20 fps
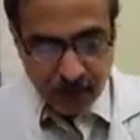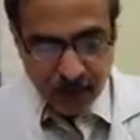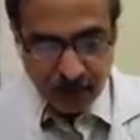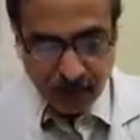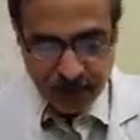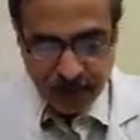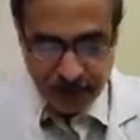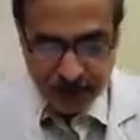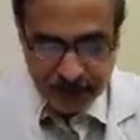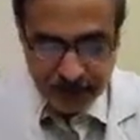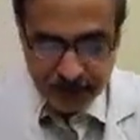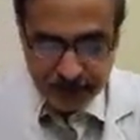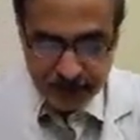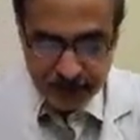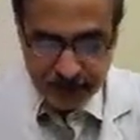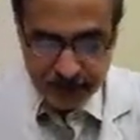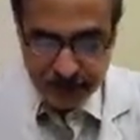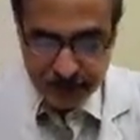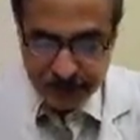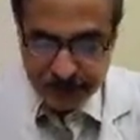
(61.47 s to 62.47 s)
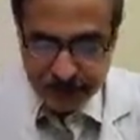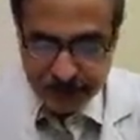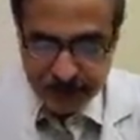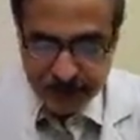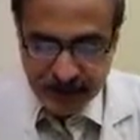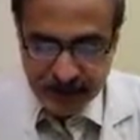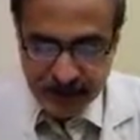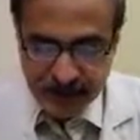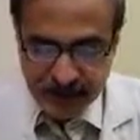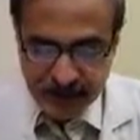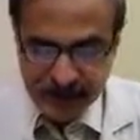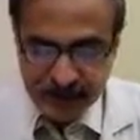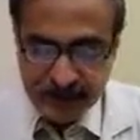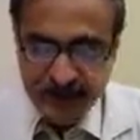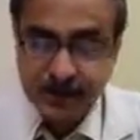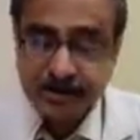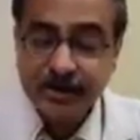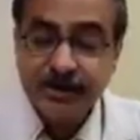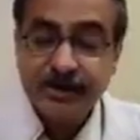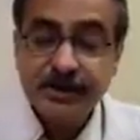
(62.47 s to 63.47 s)
what is prostatic
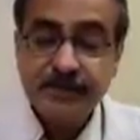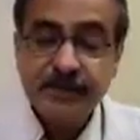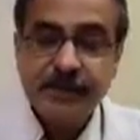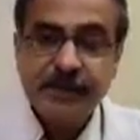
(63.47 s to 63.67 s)
surgical